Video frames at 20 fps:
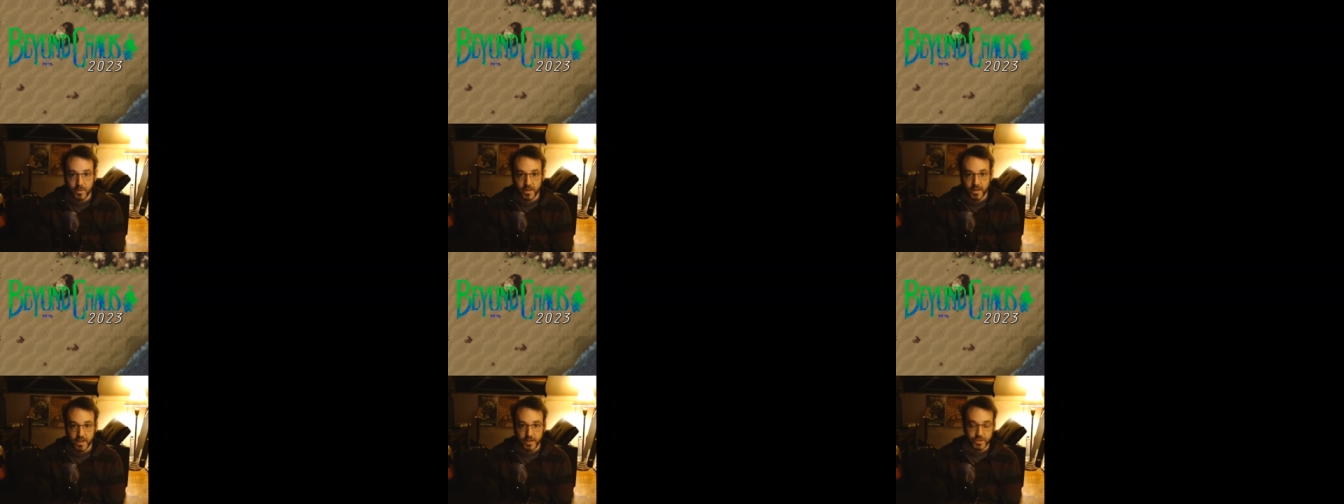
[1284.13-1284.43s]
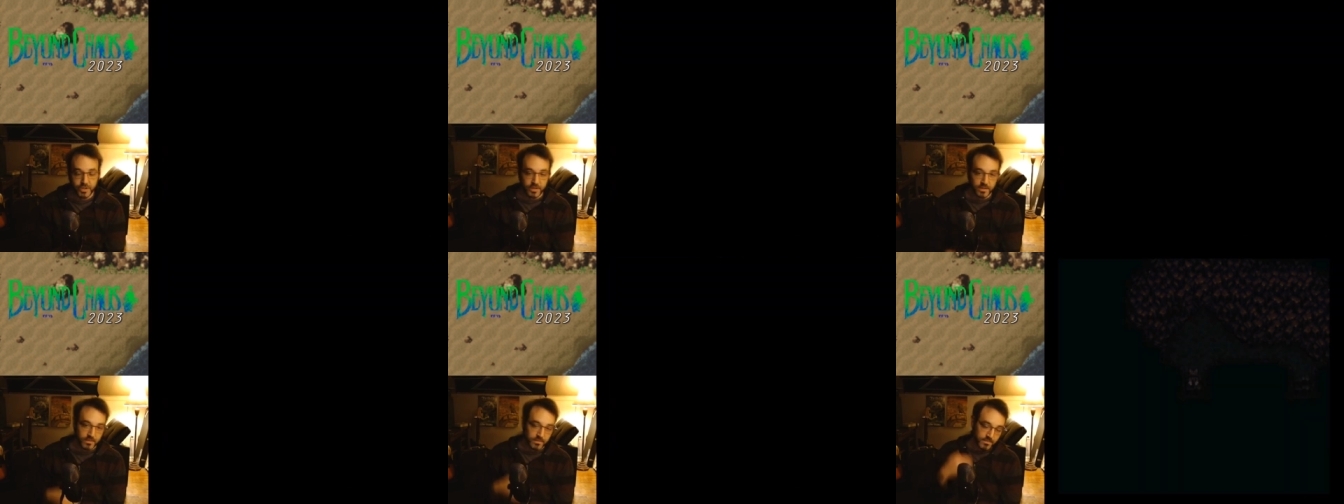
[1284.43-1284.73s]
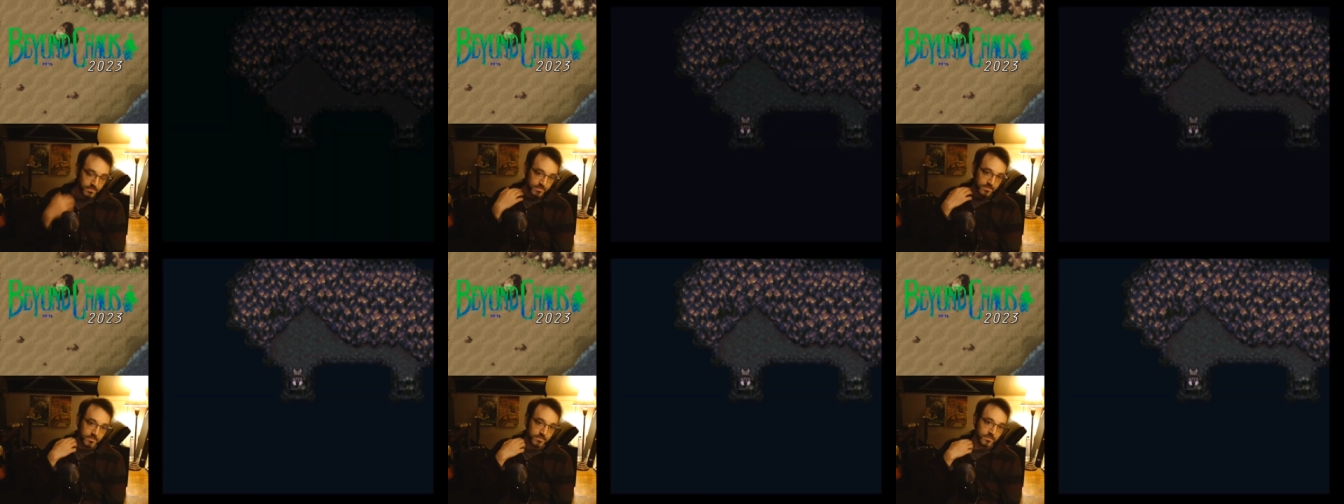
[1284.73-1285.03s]
protection,
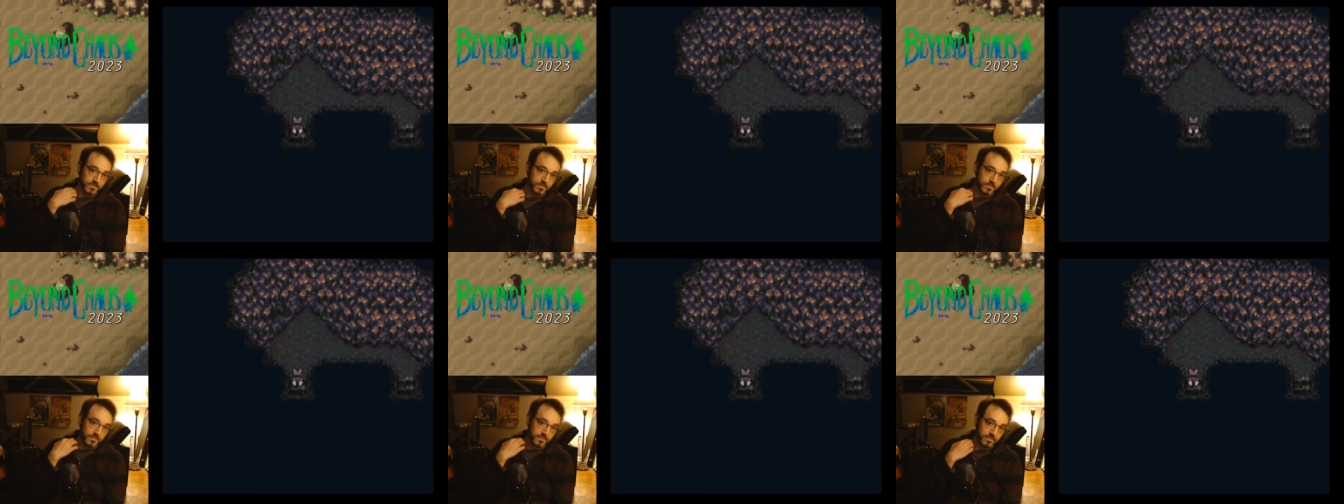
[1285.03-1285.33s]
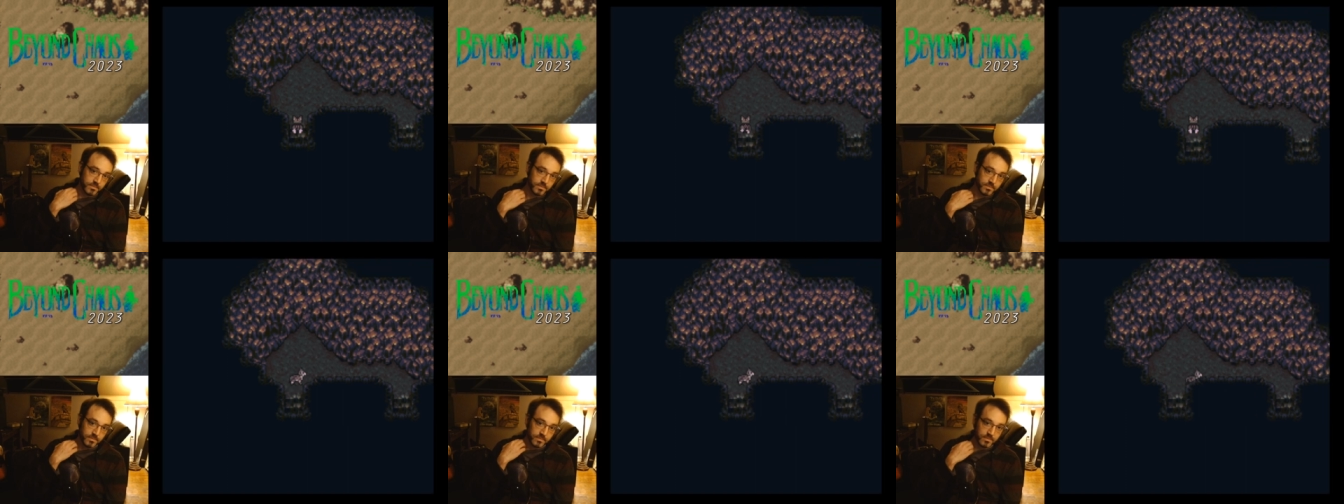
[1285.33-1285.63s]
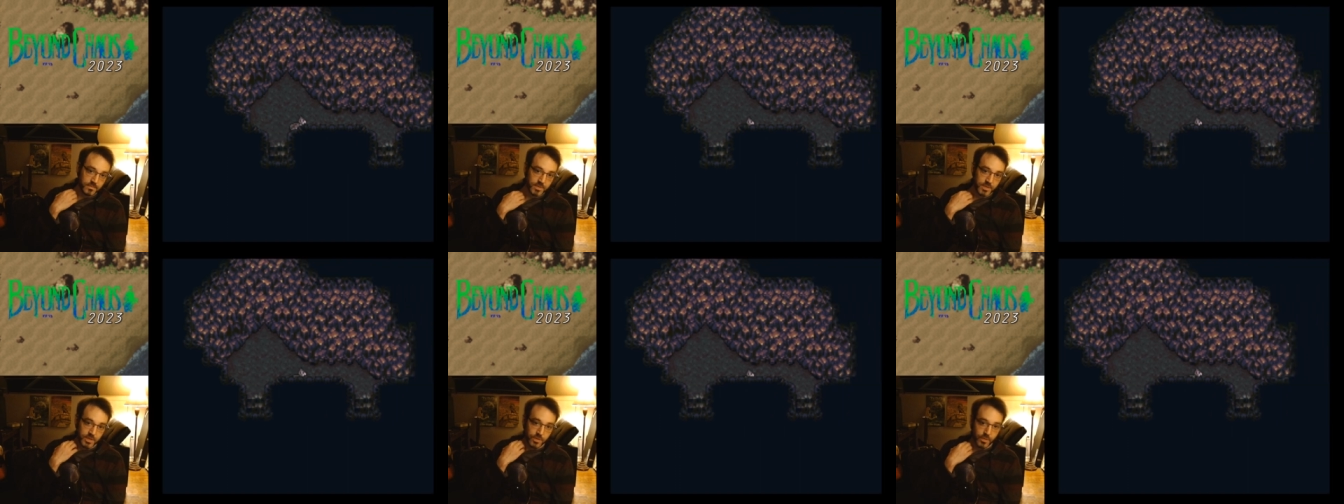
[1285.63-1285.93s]

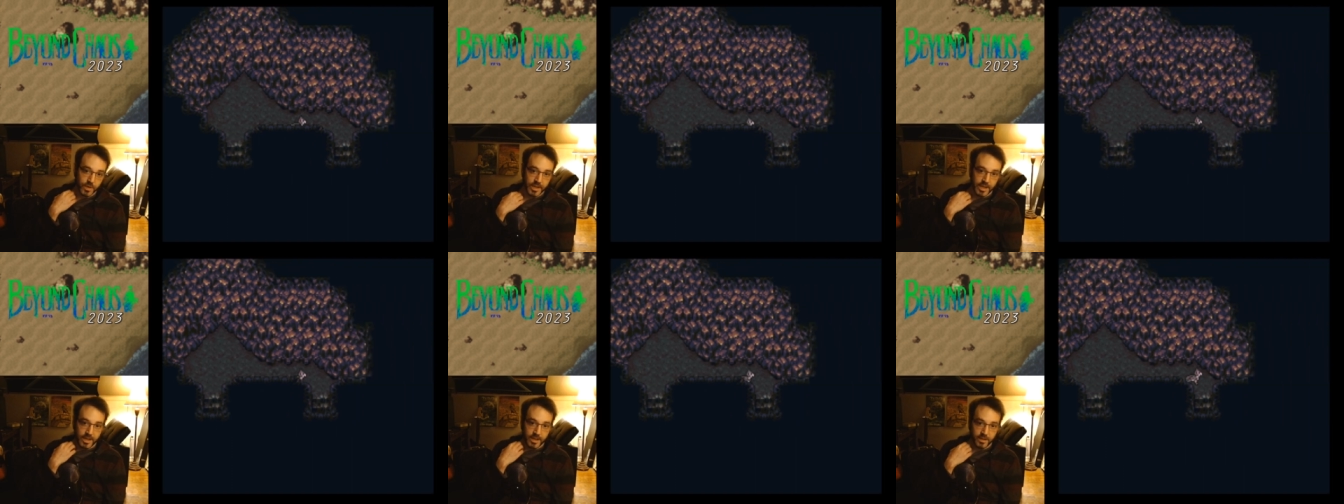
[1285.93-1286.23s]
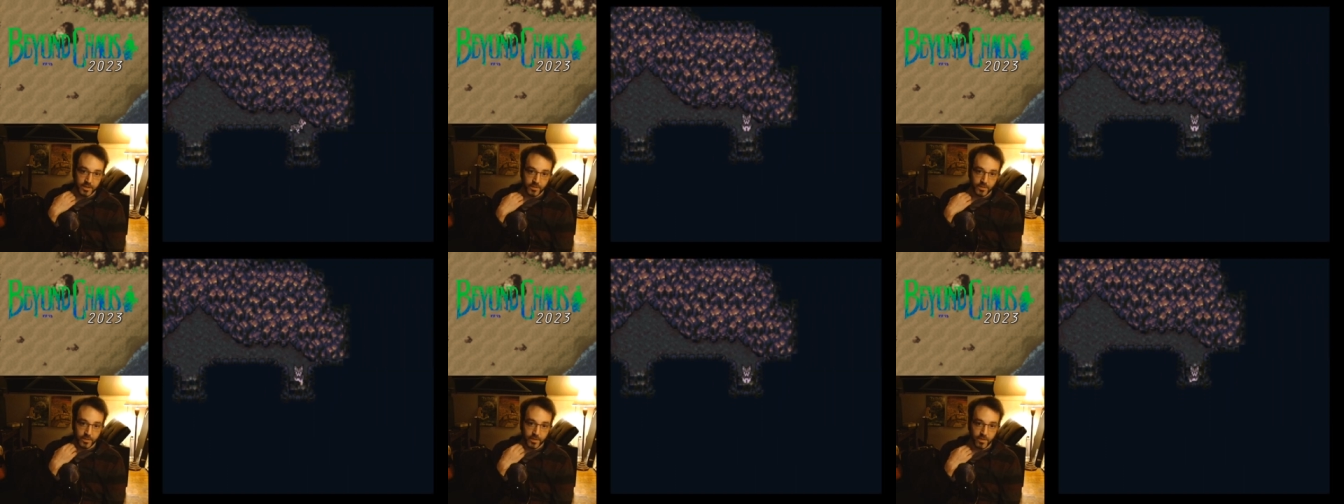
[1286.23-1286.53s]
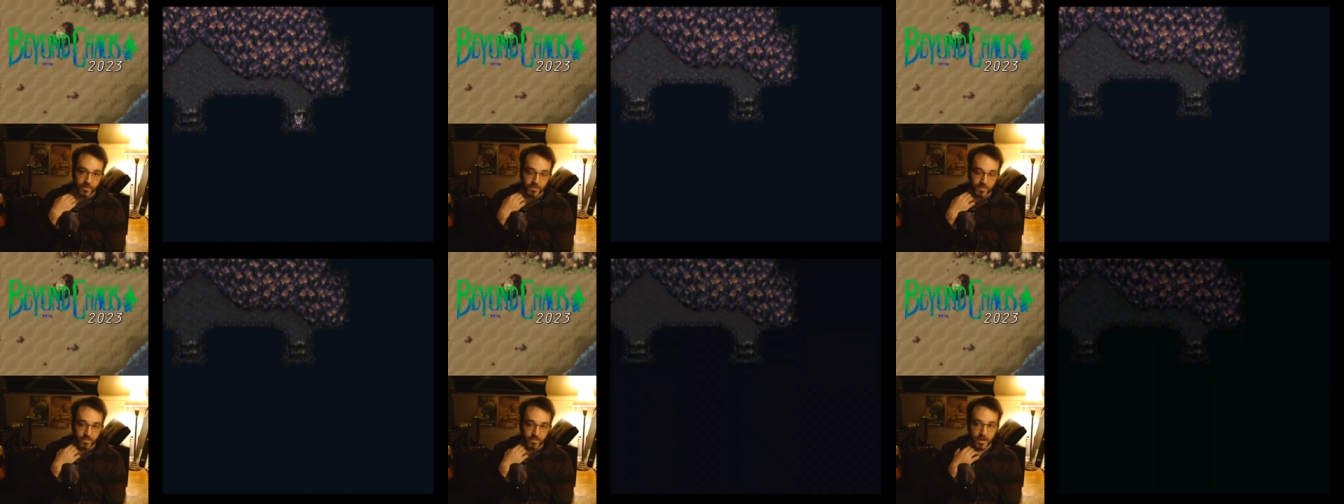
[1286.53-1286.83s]
so we can't use
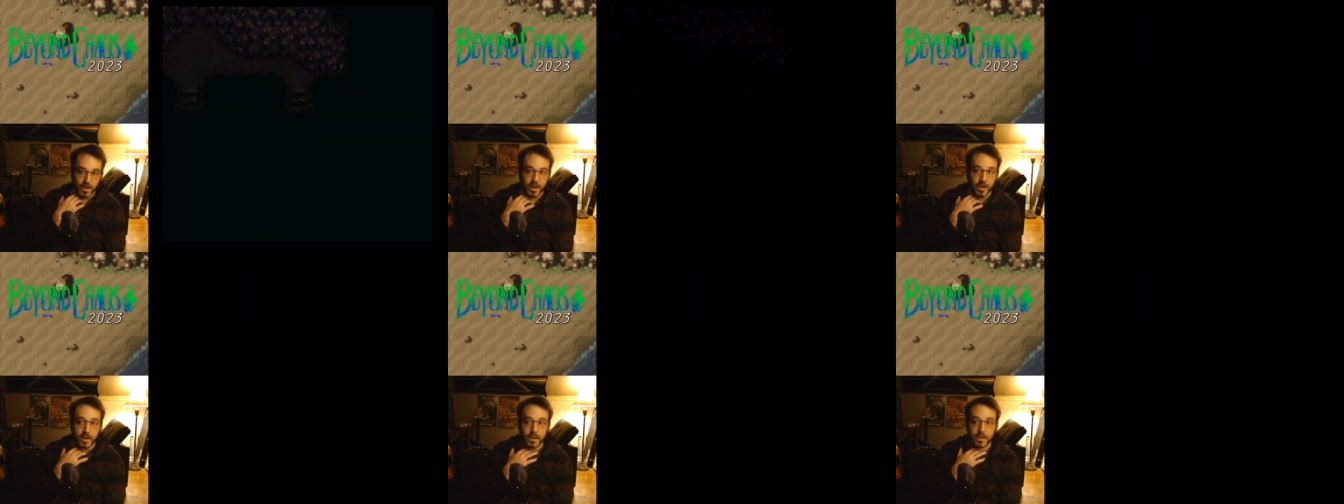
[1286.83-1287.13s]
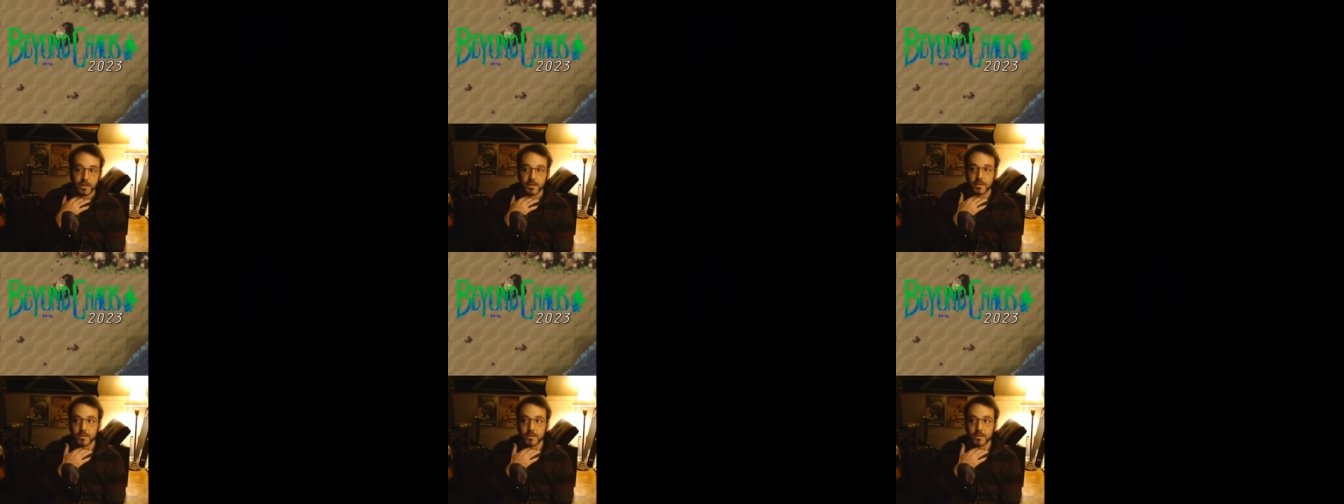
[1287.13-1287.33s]
cure 3.